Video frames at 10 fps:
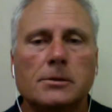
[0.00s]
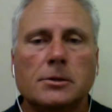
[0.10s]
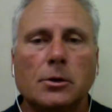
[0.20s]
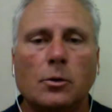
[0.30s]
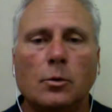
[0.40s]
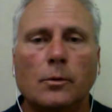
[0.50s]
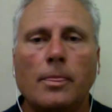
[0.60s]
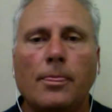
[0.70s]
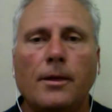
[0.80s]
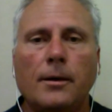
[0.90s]
So
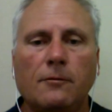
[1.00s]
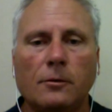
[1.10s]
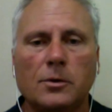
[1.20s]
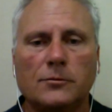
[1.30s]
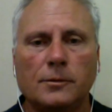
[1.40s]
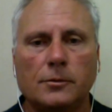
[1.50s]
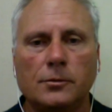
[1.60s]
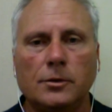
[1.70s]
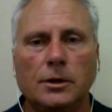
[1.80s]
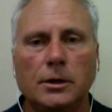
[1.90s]
thank you very much for
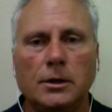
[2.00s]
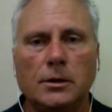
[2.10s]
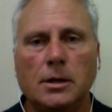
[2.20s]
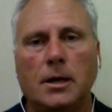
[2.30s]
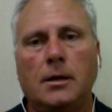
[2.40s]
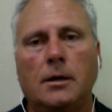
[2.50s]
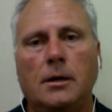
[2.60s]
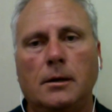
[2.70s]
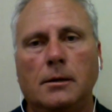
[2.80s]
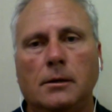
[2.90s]
tuning in,
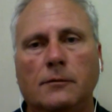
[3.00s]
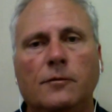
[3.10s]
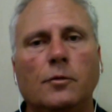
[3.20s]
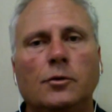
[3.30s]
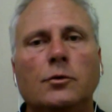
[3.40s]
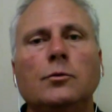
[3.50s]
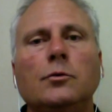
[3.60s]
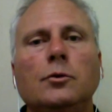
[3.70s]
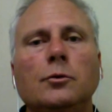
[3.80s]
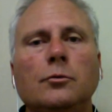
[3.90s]
and I look forward to
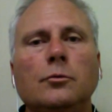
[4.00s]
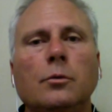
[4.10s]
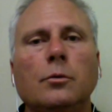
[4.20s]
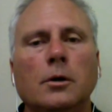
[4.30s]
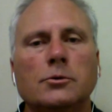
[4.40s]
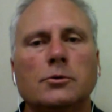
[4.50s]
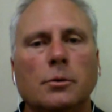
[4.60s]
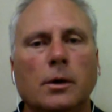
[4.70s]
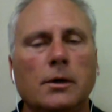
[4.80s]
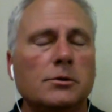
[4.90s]
you
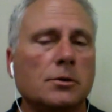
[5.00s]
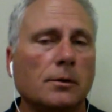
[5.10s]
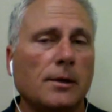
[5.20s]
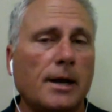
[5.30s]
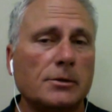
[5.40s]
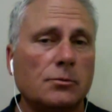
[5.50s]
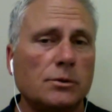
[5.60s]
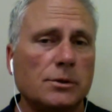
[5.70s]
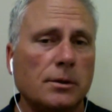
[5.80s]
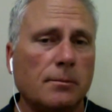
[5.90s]
joining us last
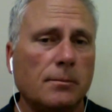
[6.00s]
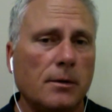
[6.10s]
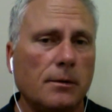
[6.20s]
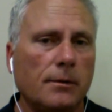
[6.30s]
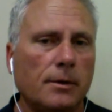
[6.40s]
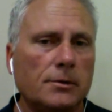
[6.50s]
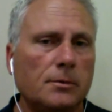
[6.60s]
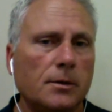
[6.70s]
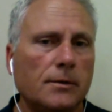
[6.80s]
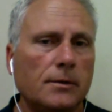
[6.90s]
Wednesday of the month, next
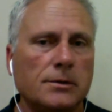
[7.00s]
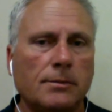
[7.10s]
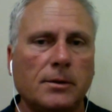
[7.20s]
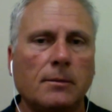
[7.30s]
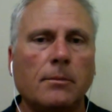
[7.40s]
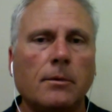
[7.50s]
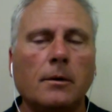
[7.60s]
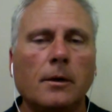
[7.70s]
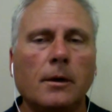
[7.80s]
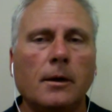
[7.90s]
month in
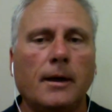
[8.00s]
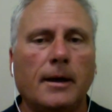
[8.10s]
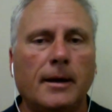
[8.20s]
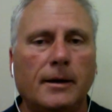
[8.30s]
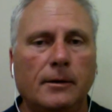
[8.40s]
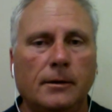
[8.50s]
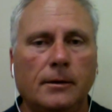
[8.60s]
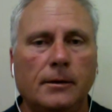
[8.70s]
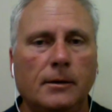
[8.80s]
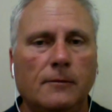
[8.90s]
September at,
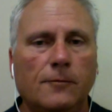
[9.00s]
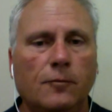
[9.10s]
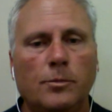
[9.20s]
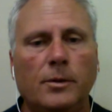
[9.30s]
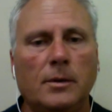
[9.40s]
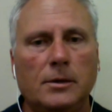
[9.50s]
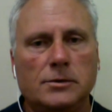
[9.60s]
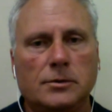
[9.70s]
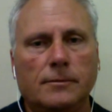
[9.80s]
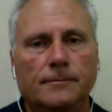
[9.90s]
again, 4 p.m.
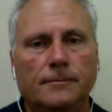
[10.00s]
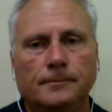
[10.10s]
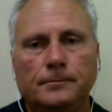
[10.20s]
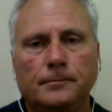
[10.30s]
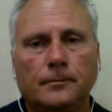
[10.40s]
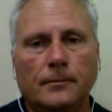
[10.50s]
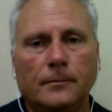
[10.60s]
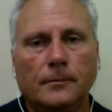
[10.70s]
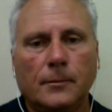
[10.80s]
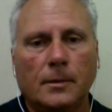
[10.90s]
Eastern.
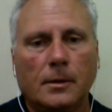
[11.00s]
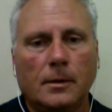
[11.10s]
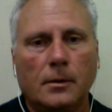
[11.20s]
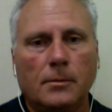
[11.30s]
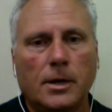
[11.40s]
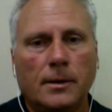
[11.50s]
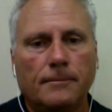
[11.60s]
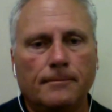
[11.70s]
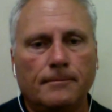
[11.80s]
Goodbye.